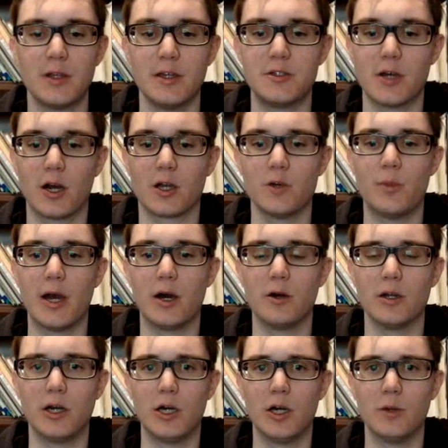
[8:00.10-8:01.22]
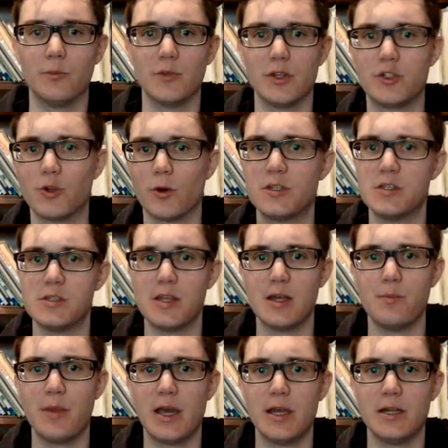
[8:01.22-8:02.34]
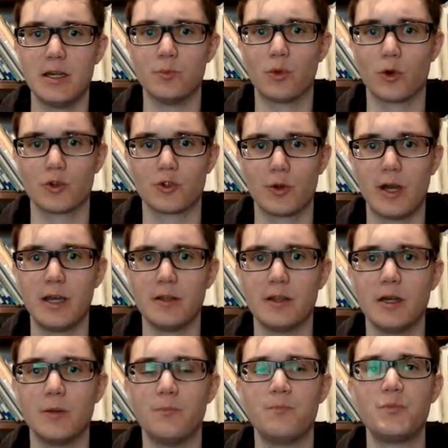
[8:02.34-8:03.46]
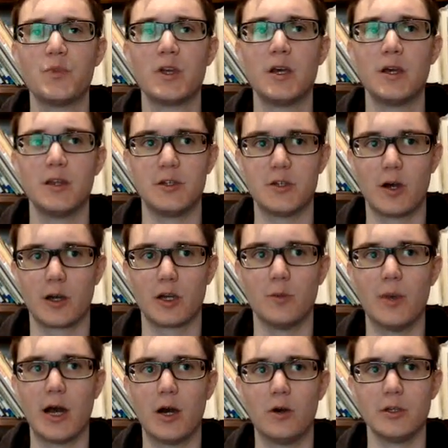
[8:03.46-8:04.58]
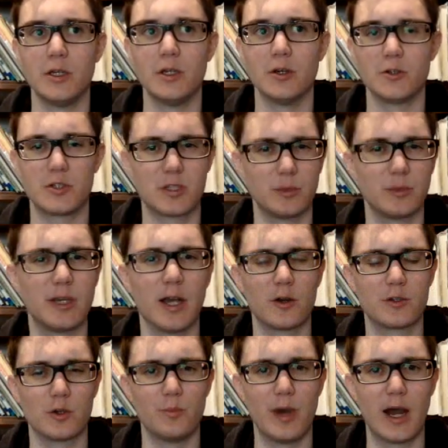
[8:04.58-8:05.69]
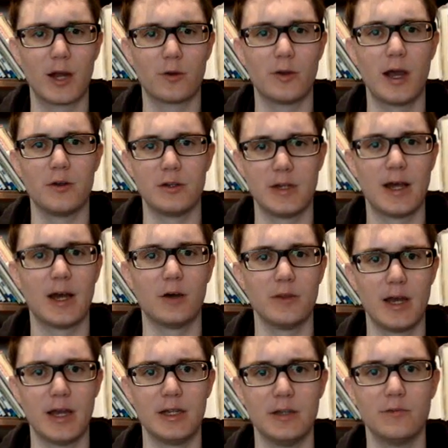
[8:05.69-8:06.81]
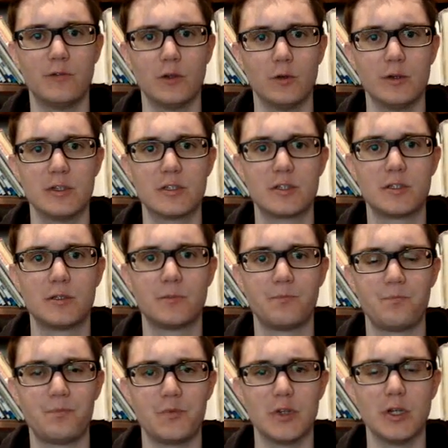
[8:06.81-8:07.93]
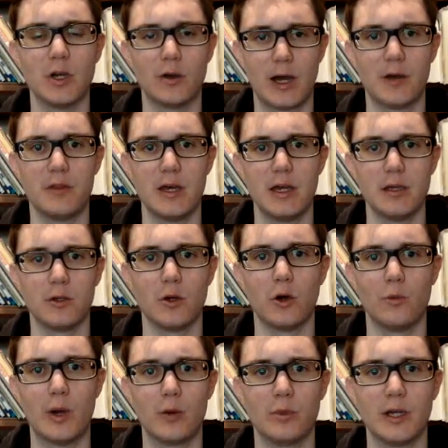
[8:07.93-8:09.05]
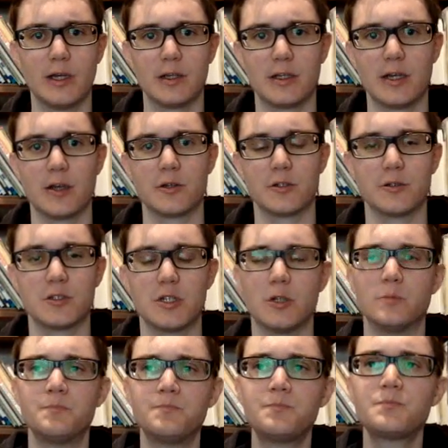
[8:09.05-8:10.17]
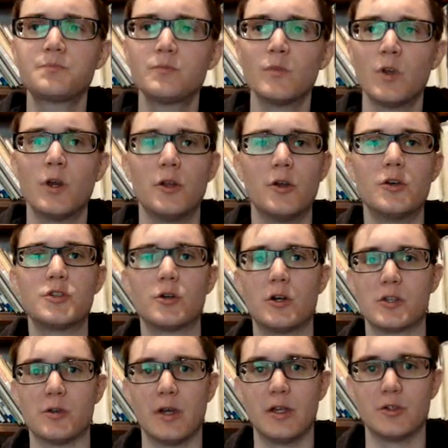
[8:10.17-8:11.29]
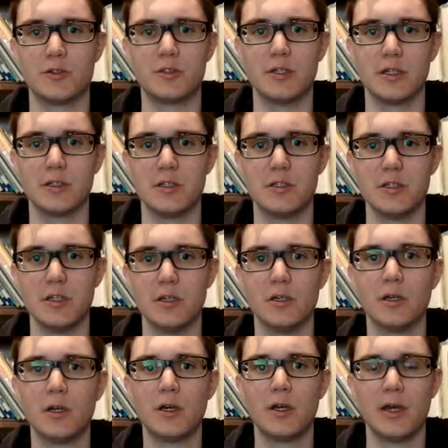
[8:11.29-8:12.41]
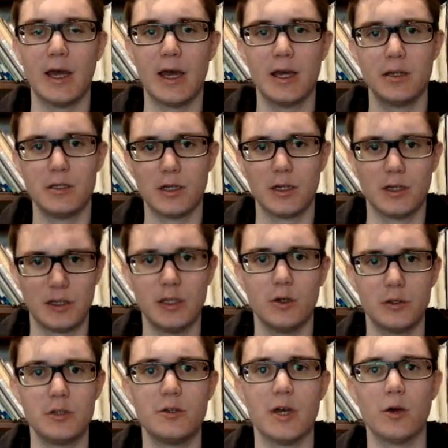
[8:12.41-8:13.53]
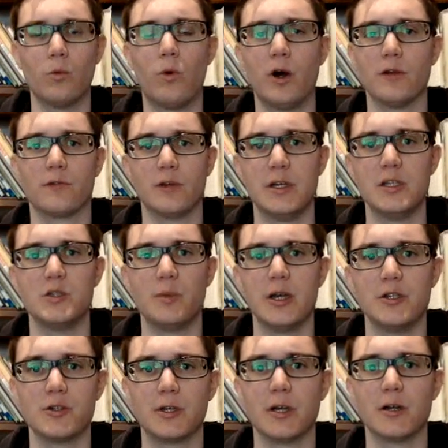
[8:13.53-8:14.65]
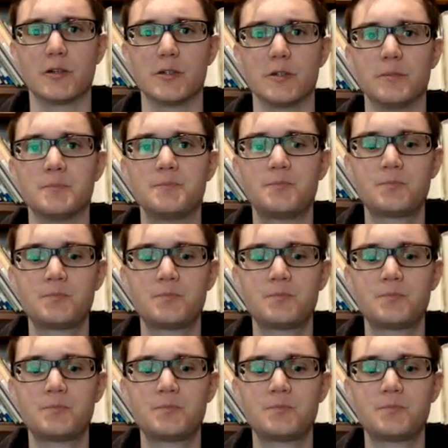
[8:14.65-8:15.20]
They talk about the choices they made in portraying them. They talk about, you know, some character background and how that influenced, you know, how they go about playing the character. So those are also interesting to see, and you know, you get one for each major character.